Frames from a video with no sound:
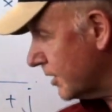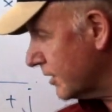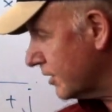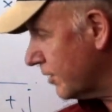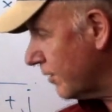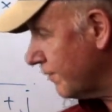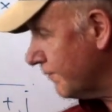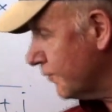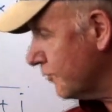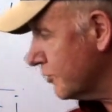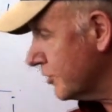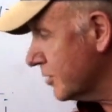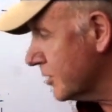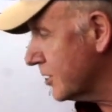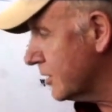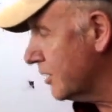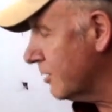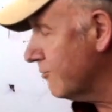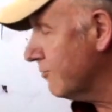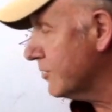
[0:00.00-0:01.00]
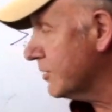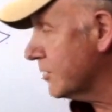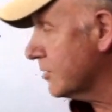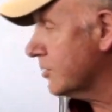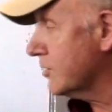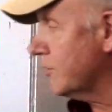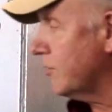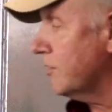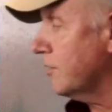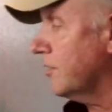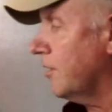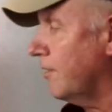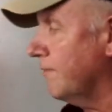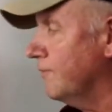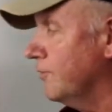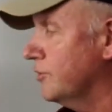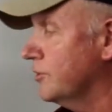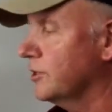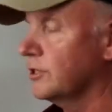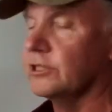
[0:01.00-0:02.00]
a divergent series is still a
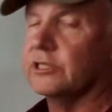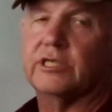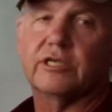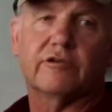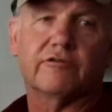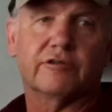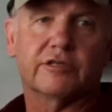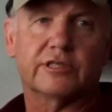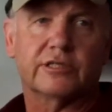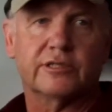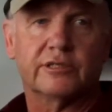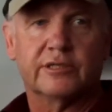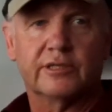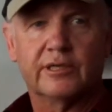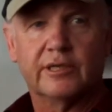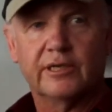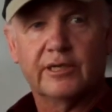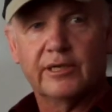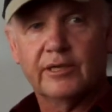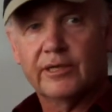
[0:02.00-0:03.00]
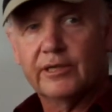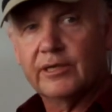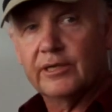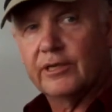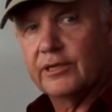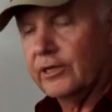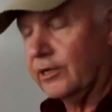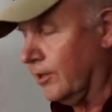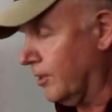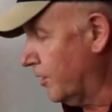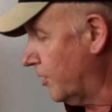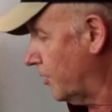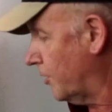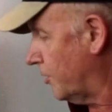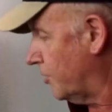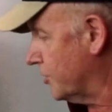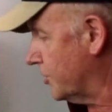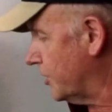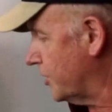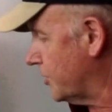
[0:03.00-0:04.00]
divergent series.
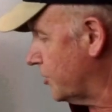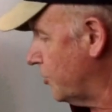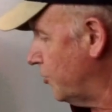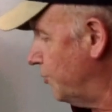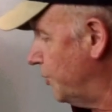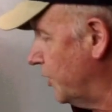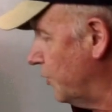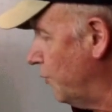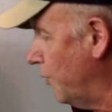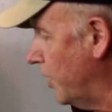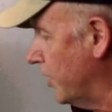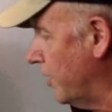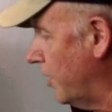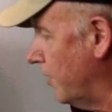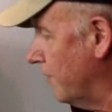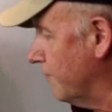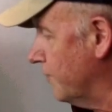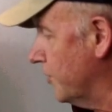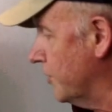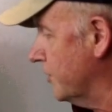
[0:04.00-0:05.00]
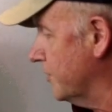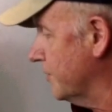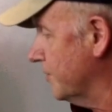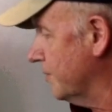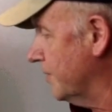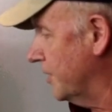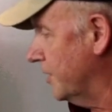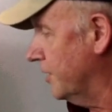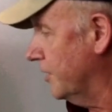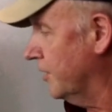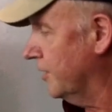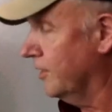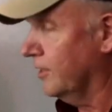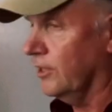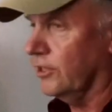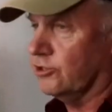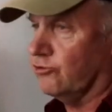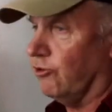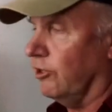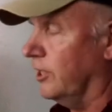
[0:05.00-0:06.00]
Because this could be 1 over
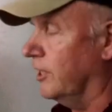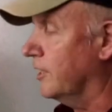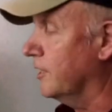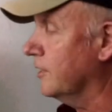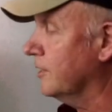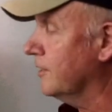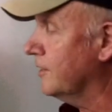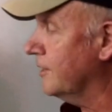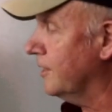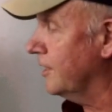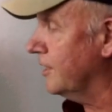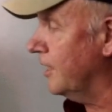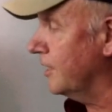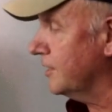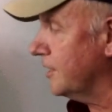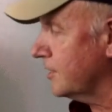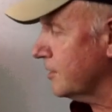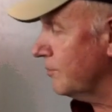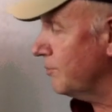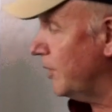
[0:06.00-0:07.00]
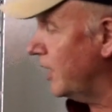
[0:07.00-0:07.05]
a trillion. It doesn't